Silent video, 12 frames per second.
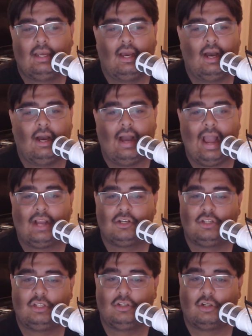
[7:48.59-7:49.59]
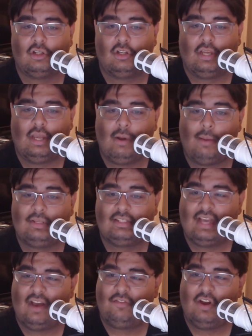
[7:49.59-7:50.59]
I actually took a look at Bobby
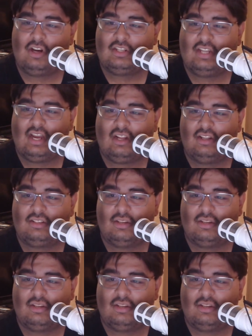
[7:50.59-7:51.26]
Sapphire's deck list.